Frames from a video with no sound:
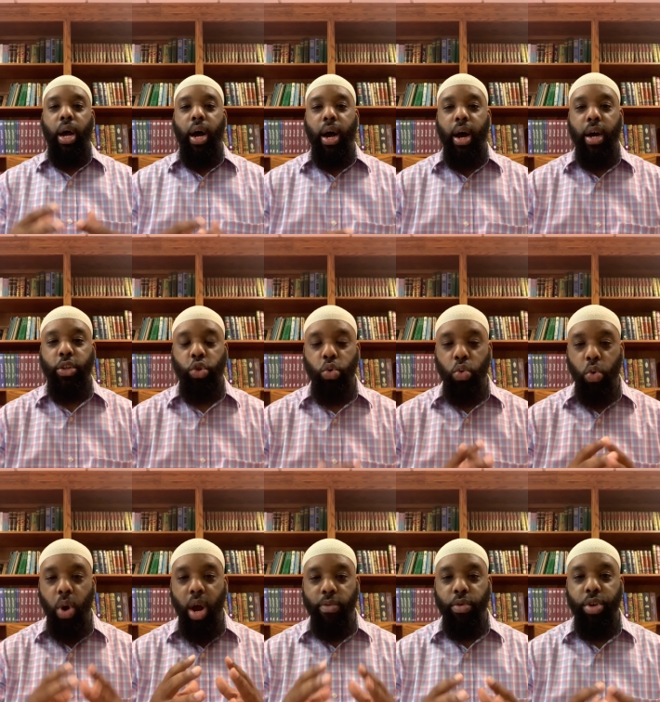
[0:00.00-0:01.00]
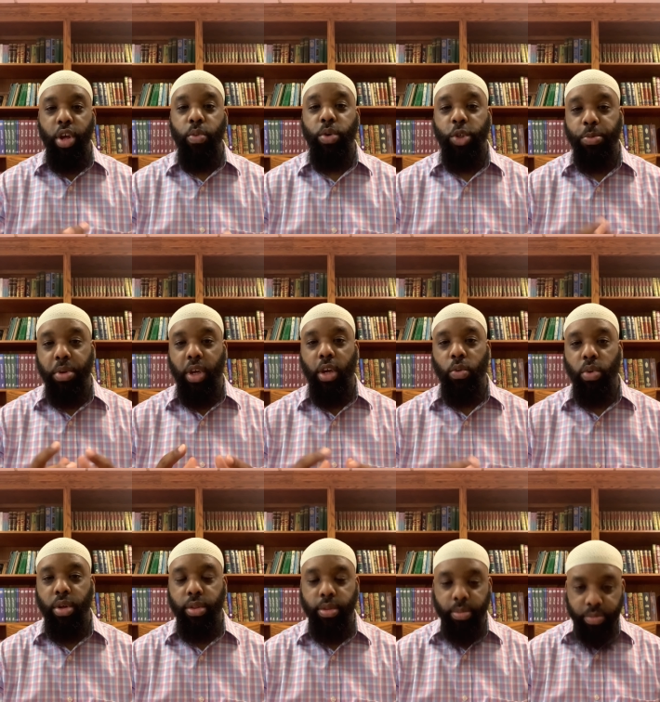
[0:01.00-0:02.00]
uh, to whoever he was speaking
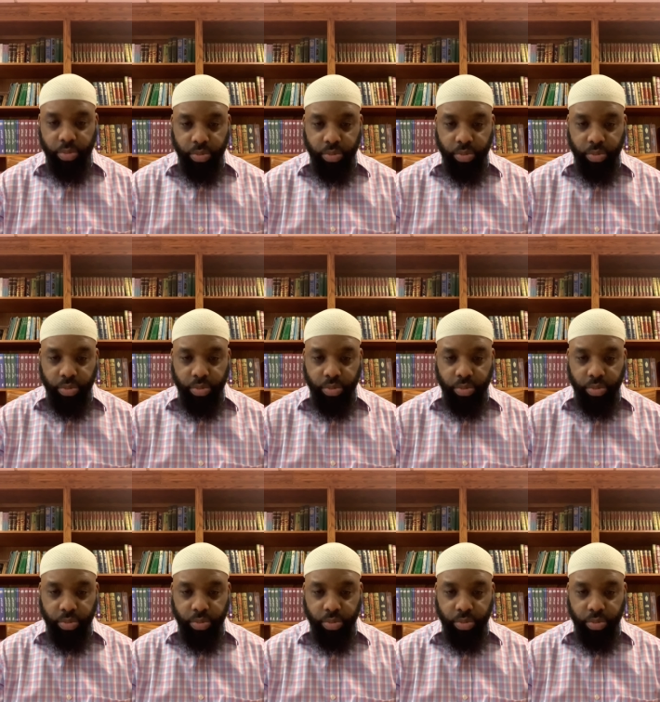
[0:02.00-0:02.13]
with.